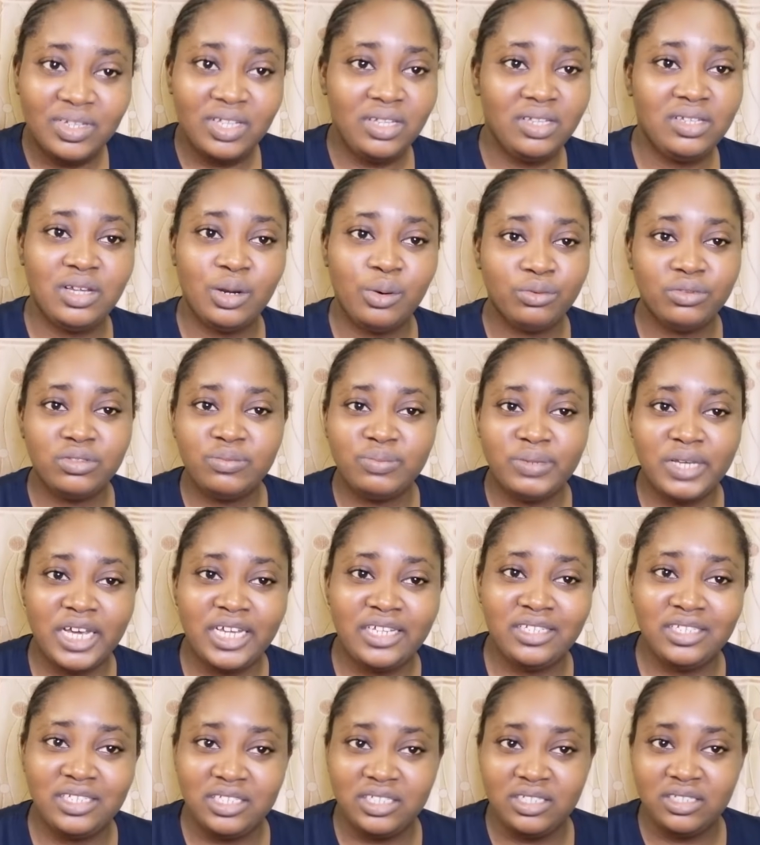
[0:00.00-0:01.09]
there won't be
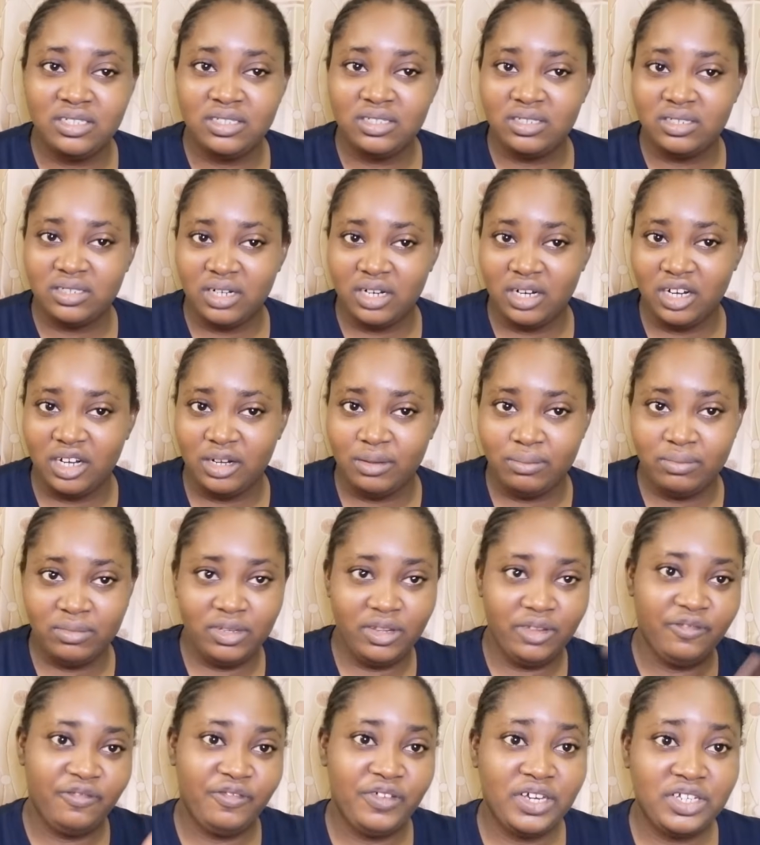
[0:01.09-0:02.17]
any
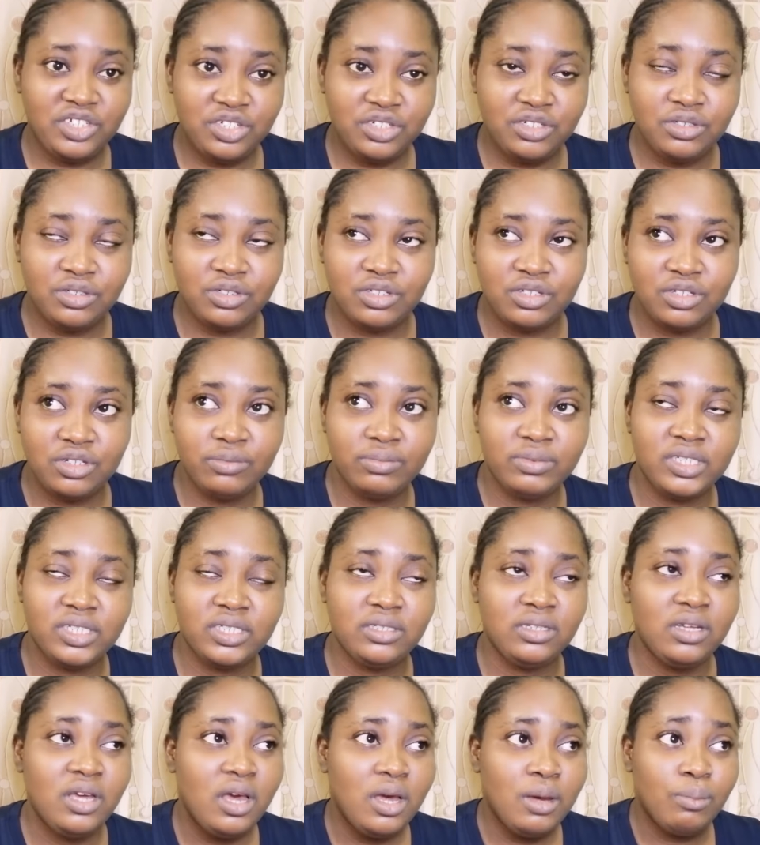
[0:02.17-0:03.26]
infection or
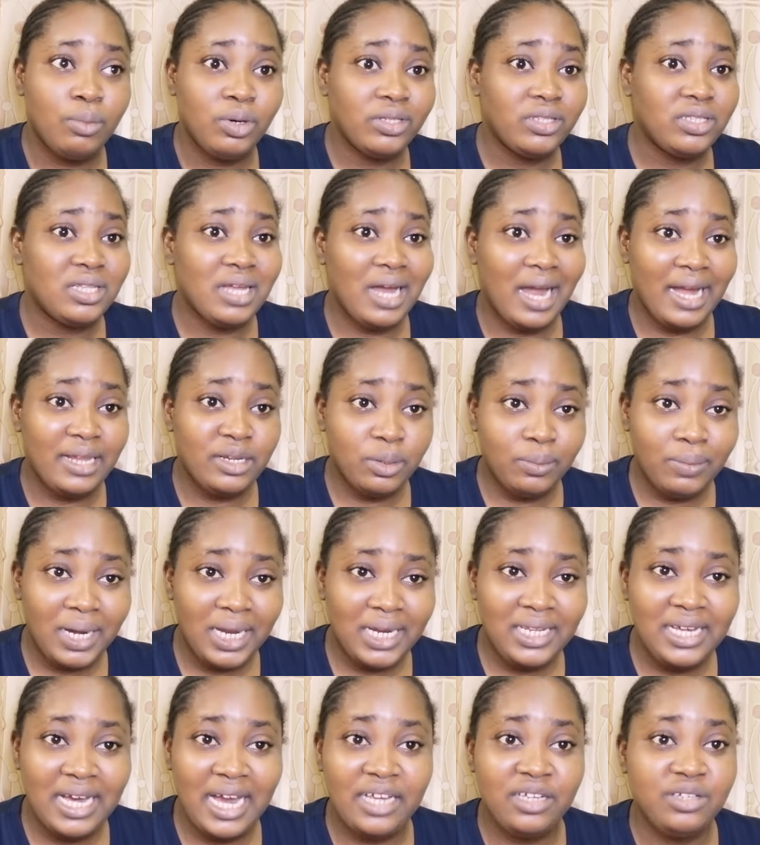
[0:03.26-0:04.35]
something, but
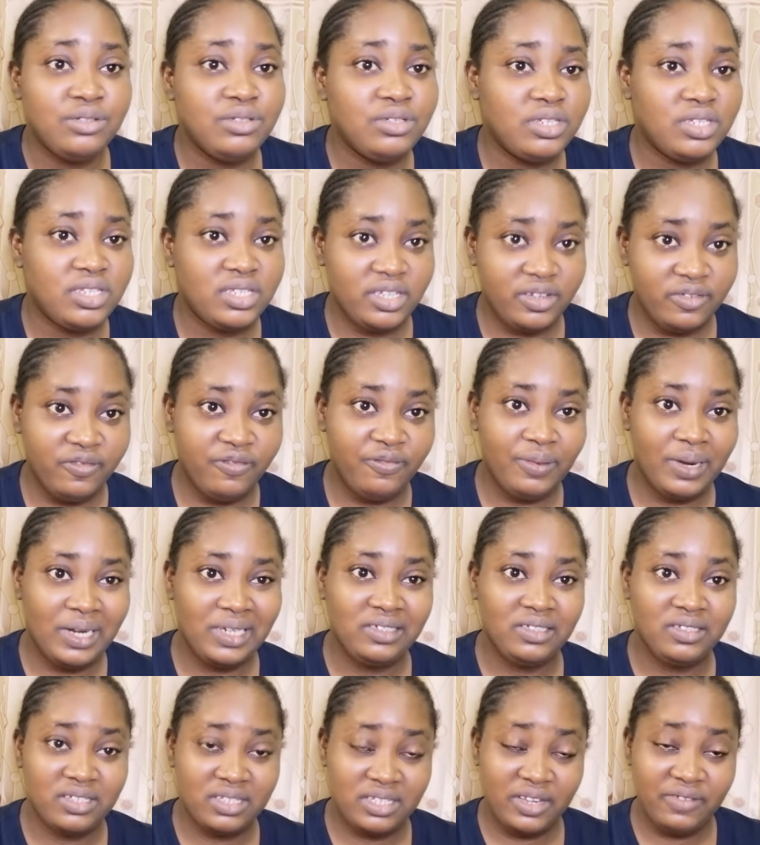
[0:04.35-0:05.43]
normally I use
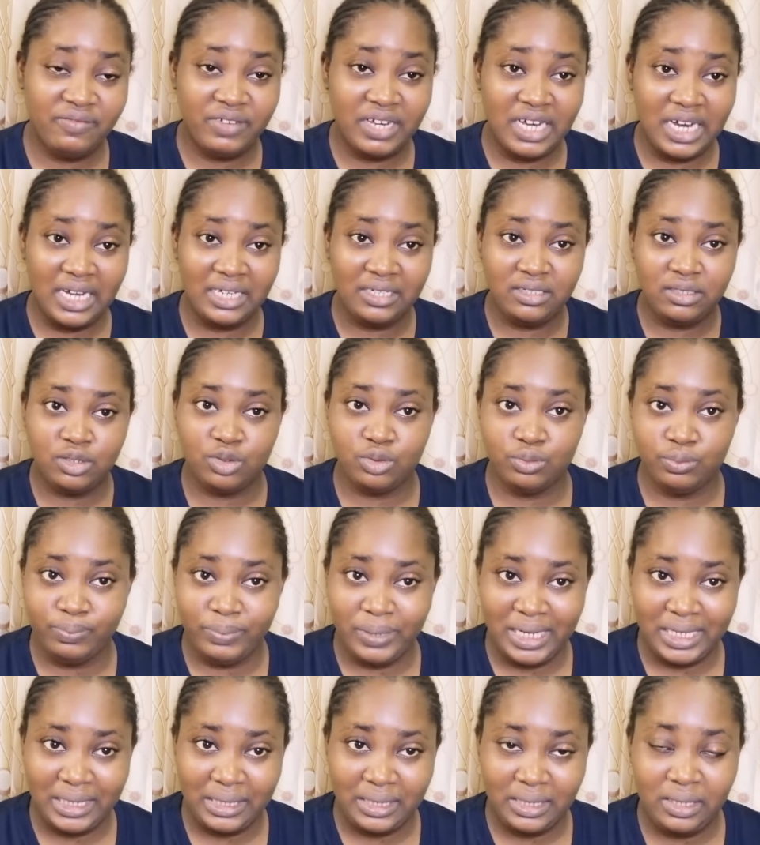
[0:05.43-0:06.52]
Safeguard to
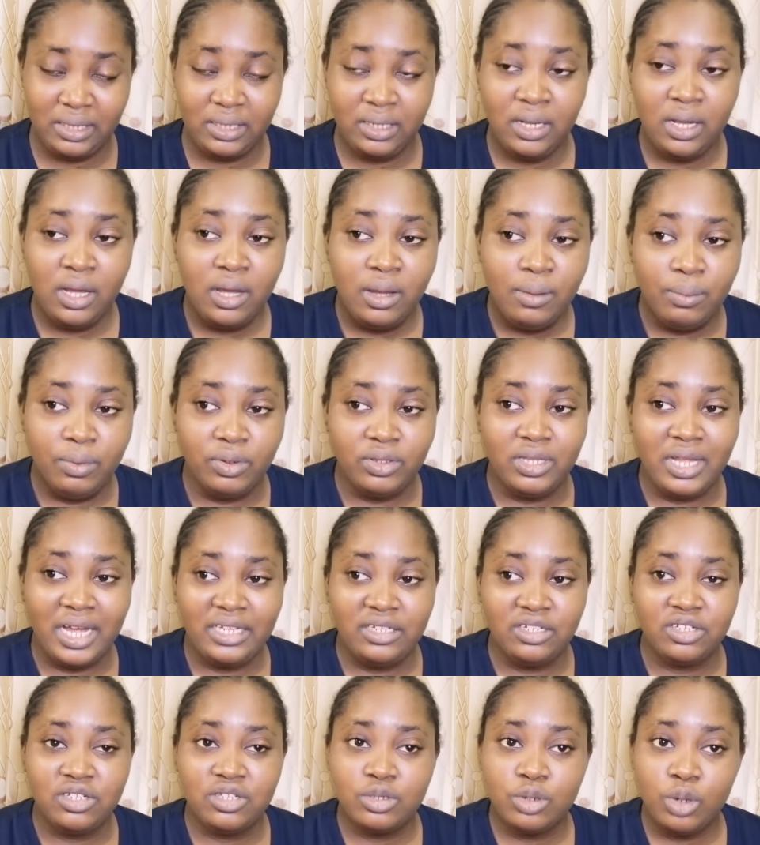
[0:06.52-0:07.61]
bath, but I
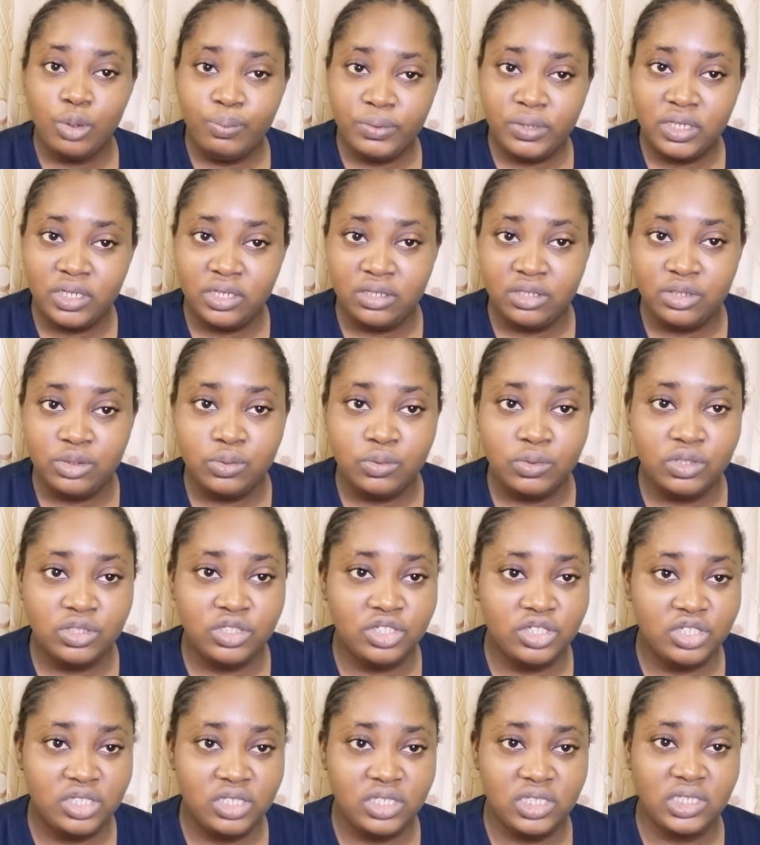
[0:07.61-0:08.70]
just opened the new one
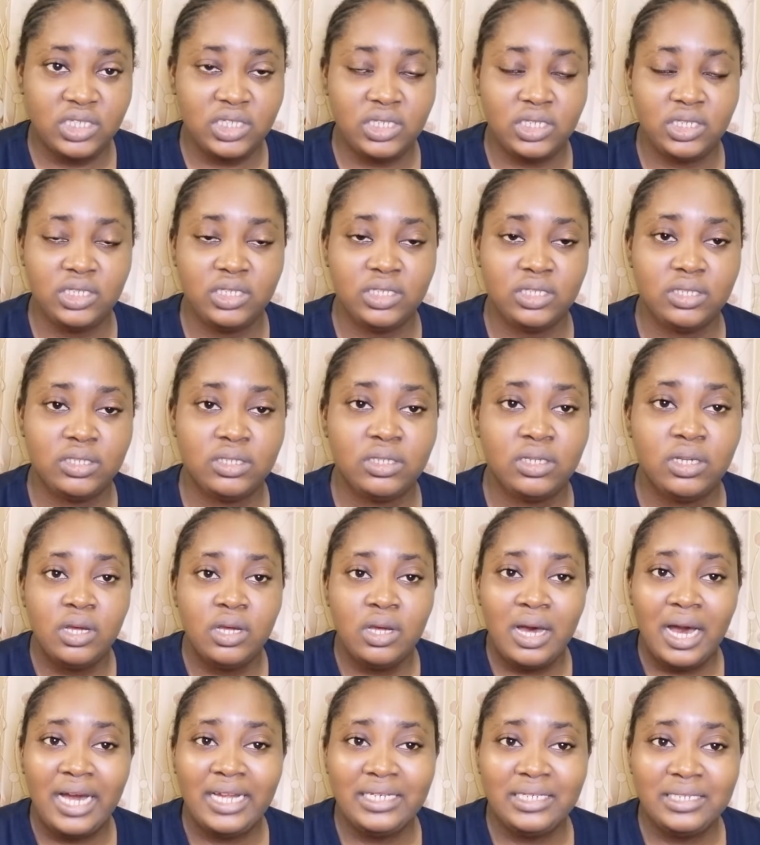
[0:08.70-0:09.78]
just in case,
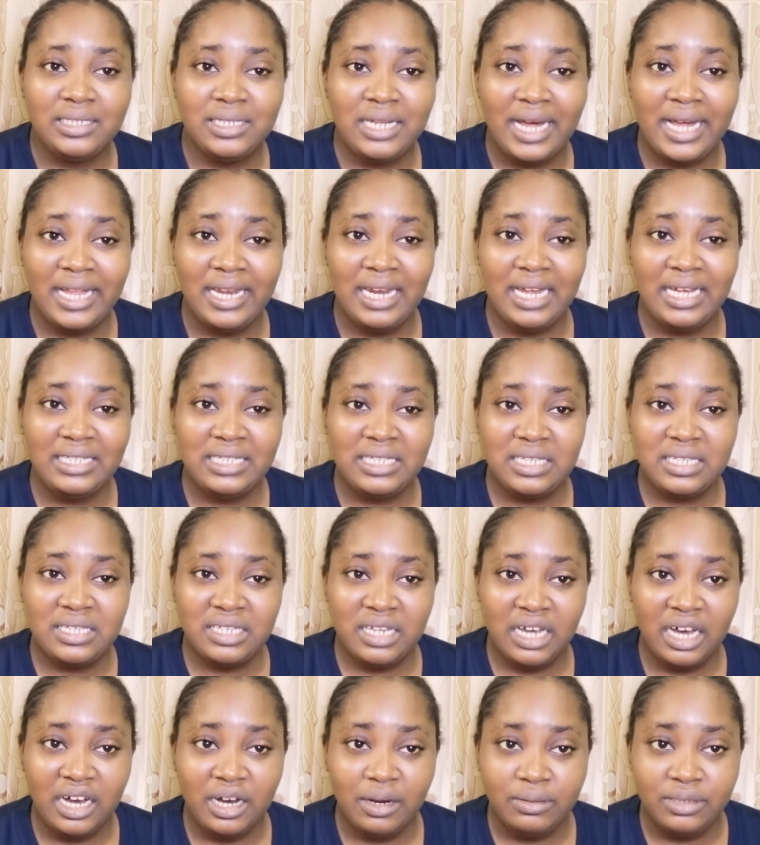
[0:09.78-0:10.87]
and I let
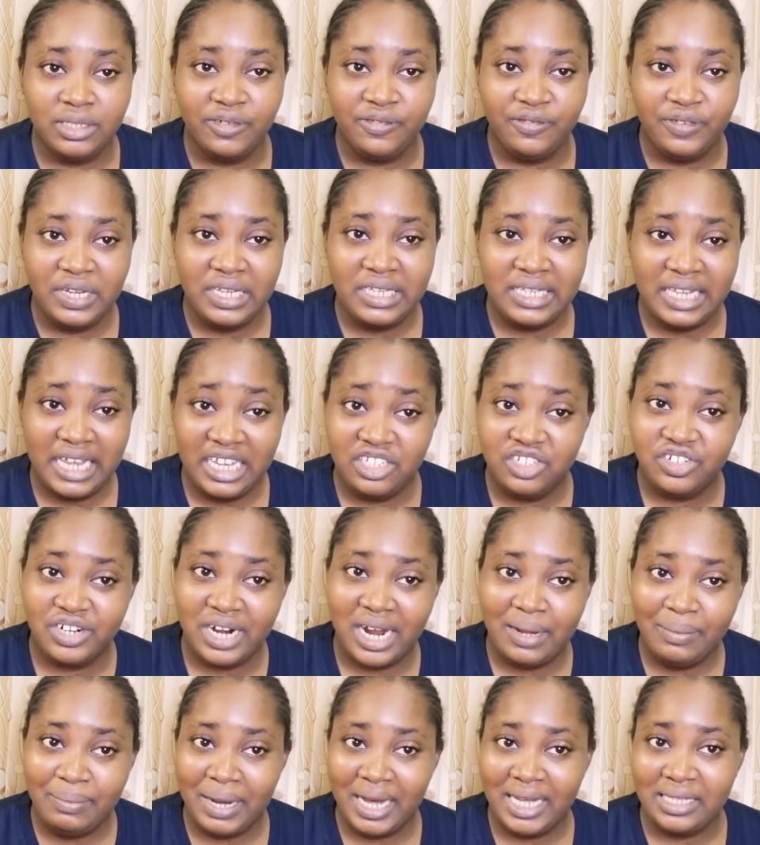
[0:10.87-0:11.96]
the face
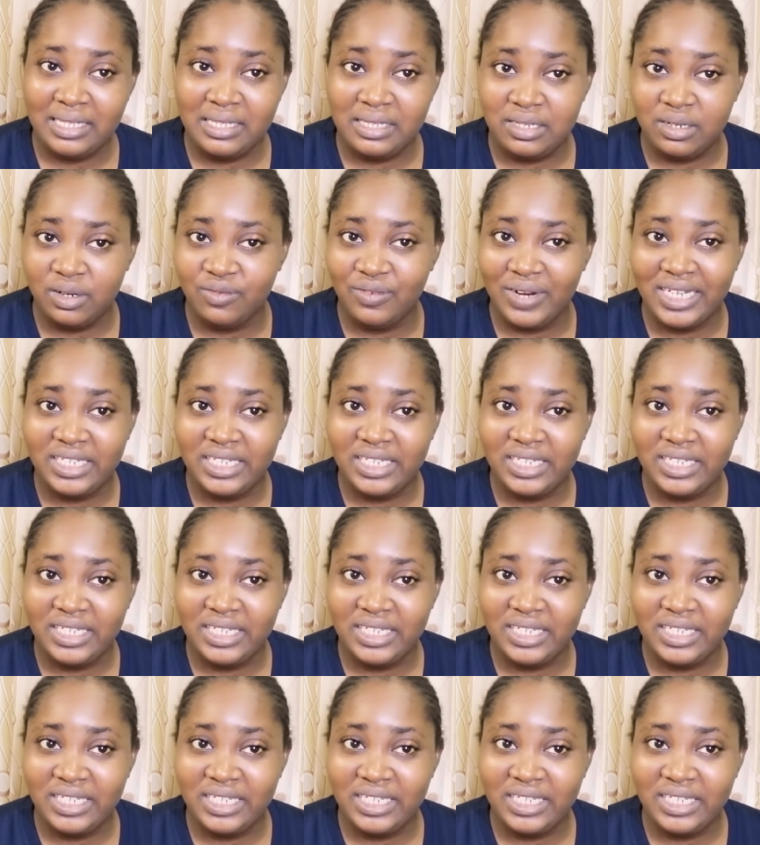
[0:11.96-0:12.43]
dry by itself.